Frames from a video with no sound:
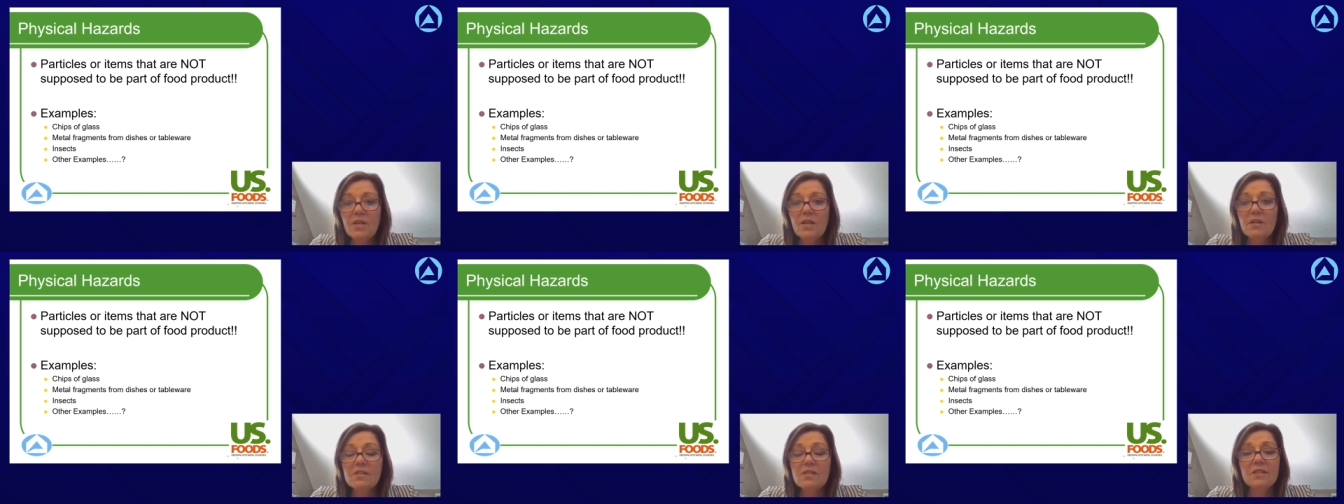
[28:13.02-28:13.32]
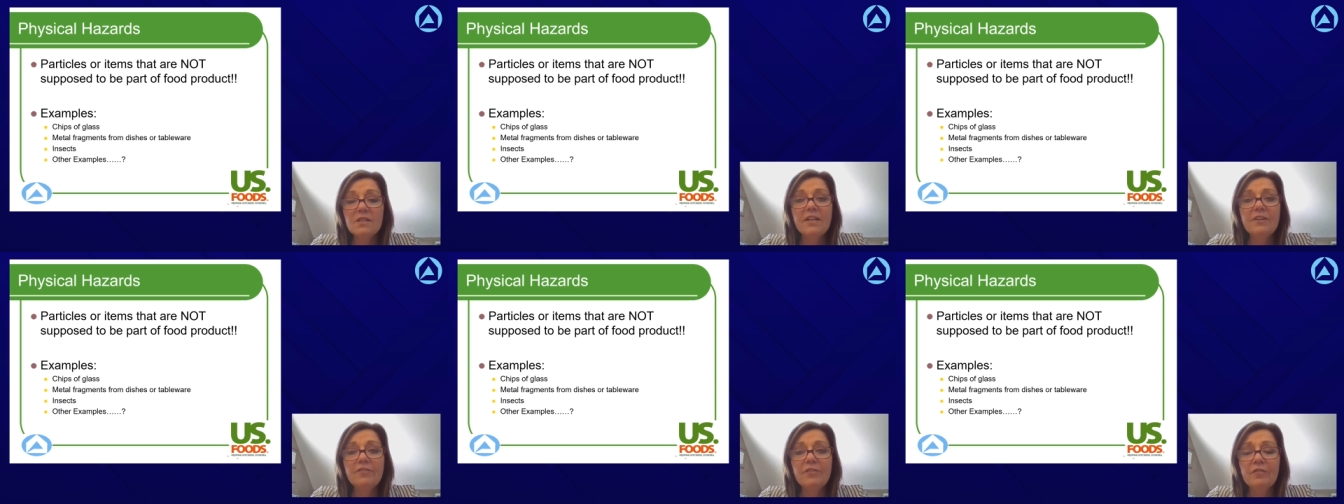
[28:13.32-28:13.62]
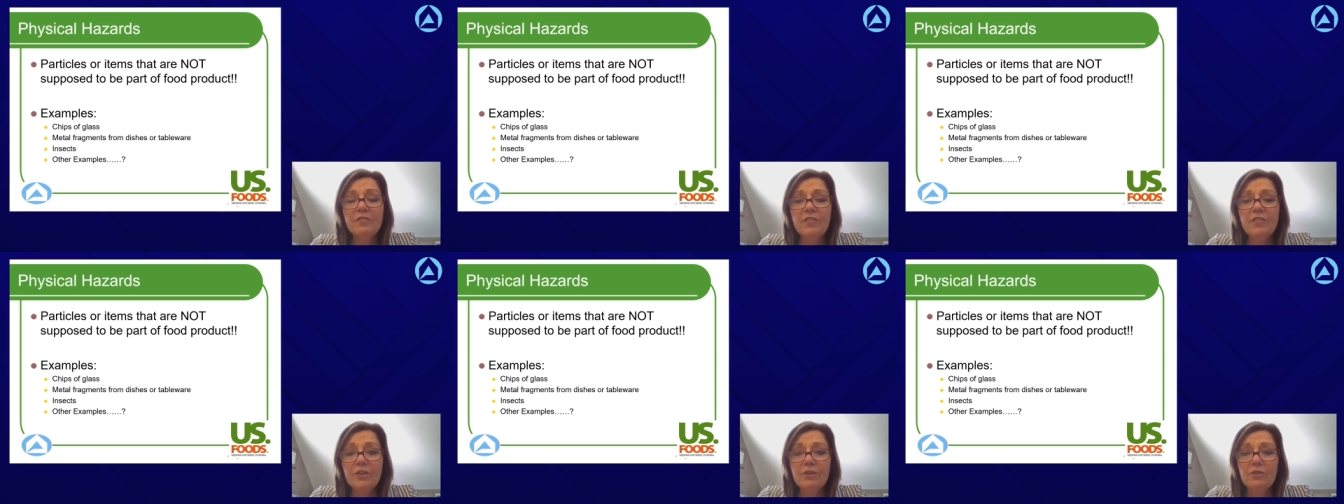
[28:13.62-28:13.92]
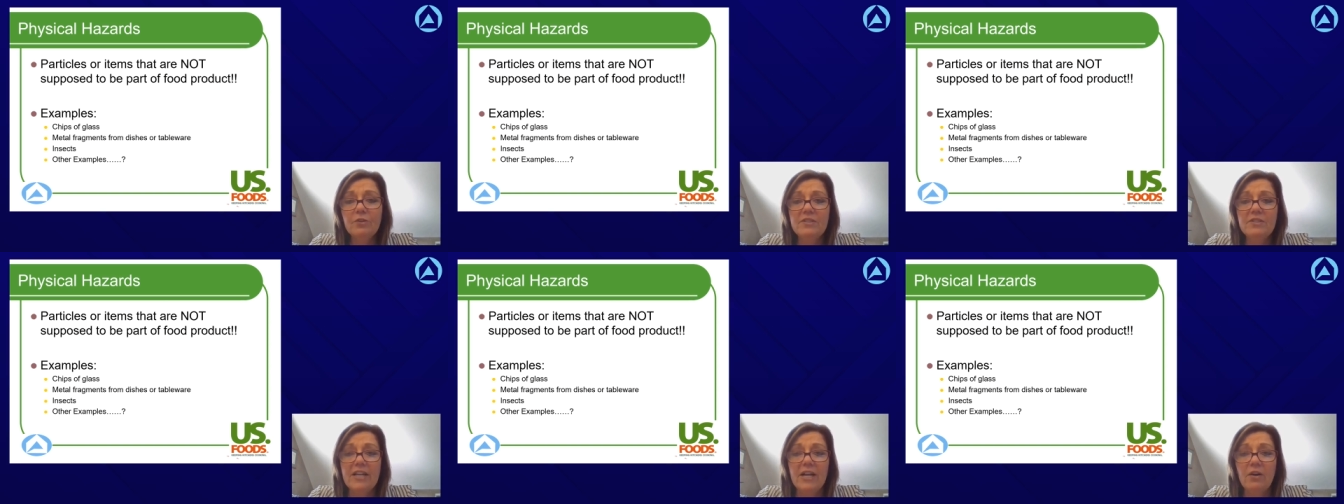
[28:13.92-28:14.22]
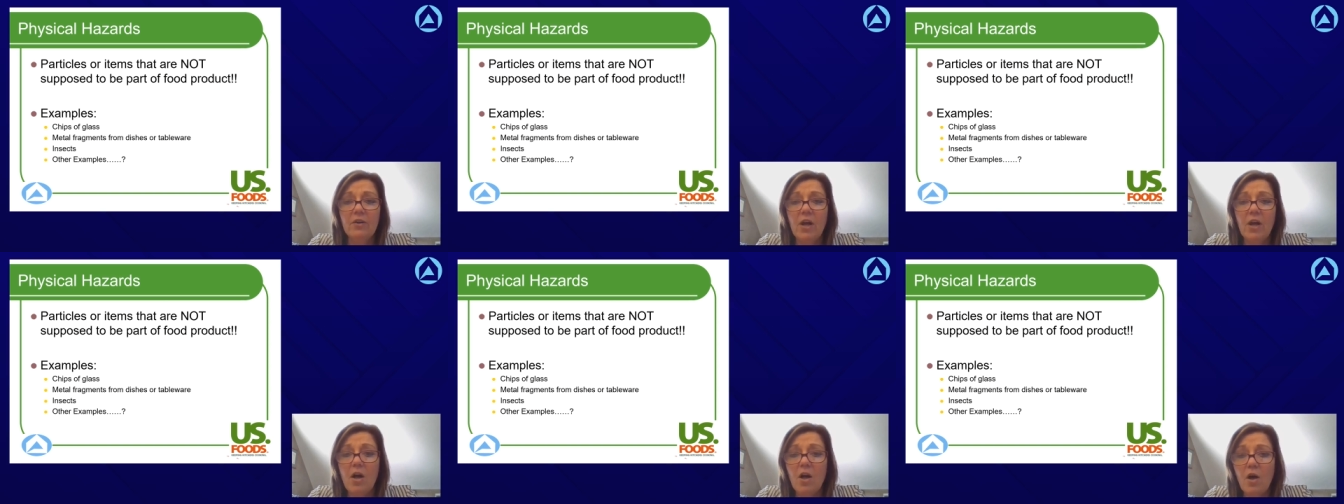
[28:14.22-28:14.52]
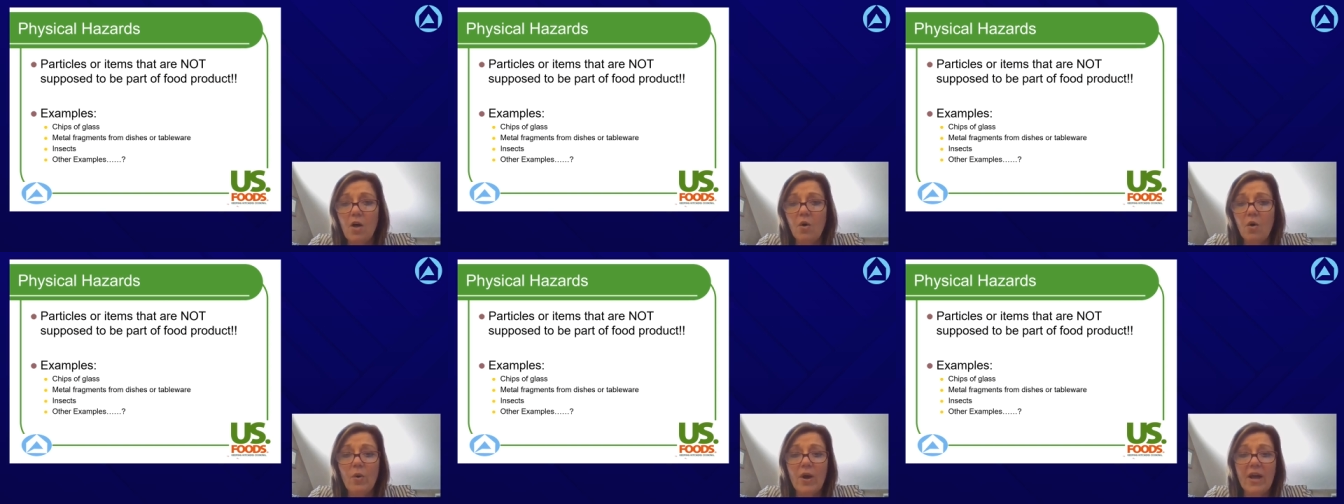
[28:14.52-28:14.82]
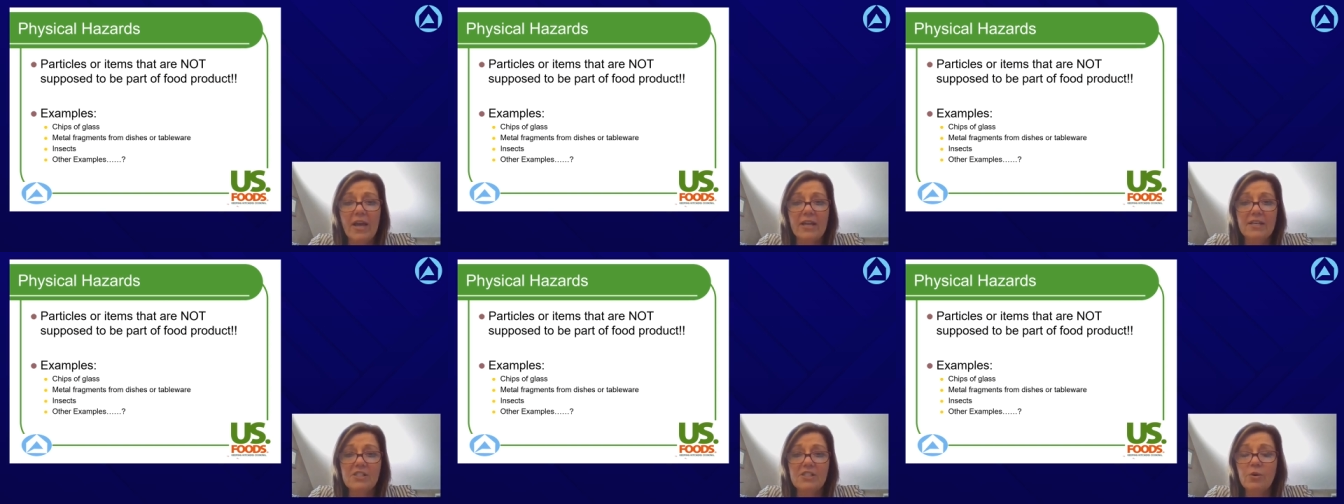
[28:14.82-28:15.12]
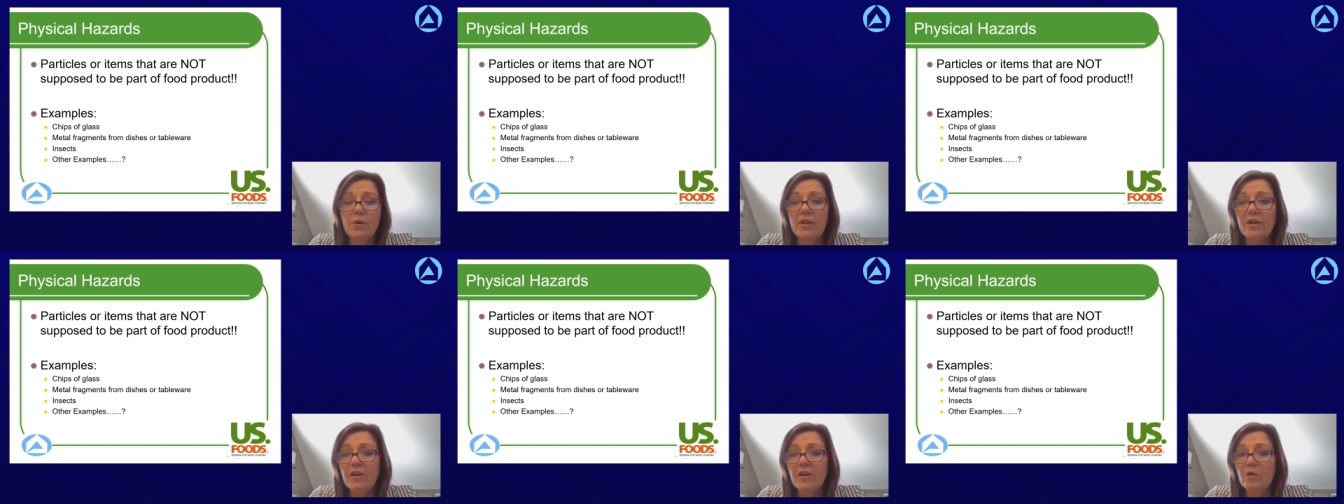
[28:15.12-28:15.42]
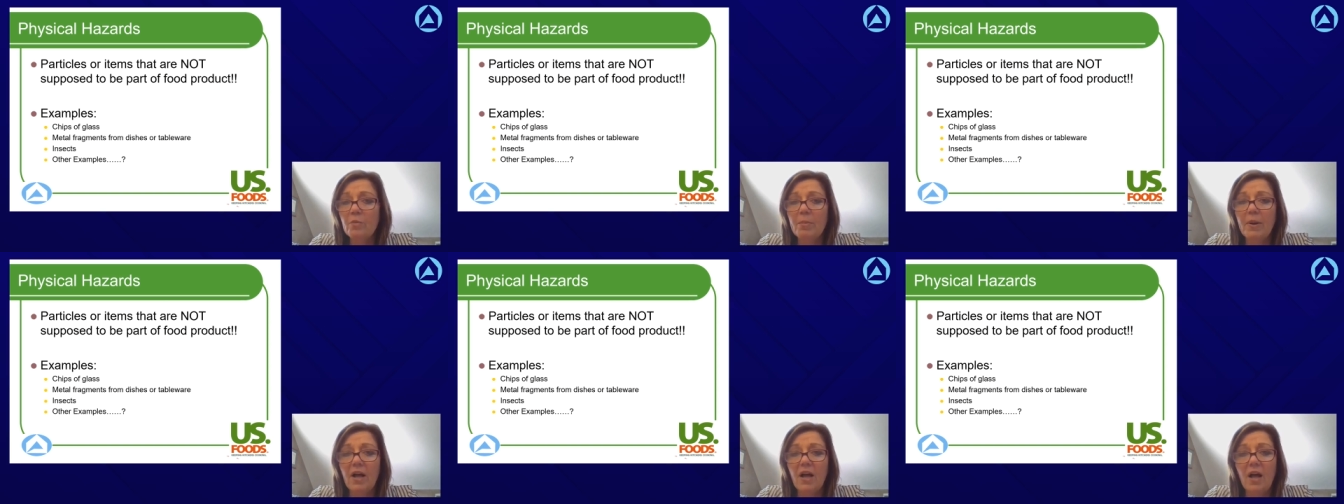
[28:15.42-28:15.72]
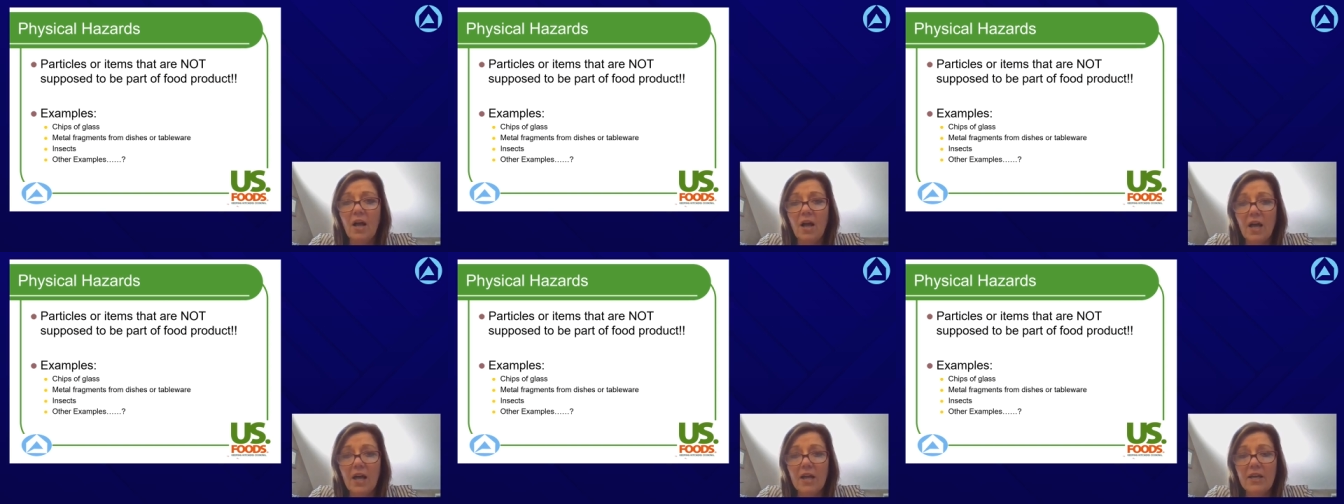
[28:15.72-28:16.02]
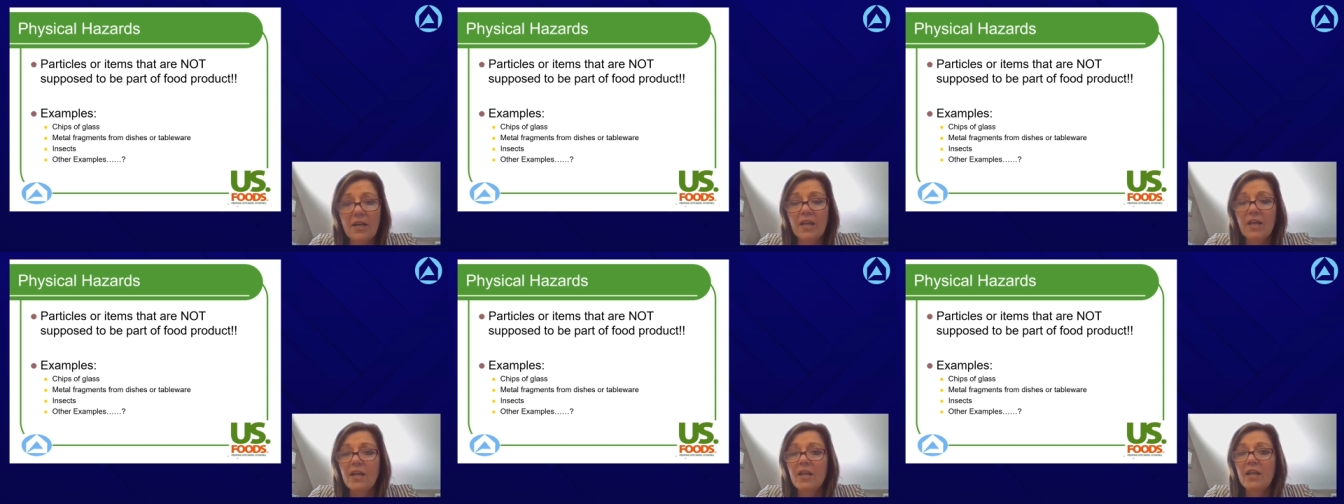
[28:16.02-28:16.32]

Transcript: deliver food down a hallway to another pod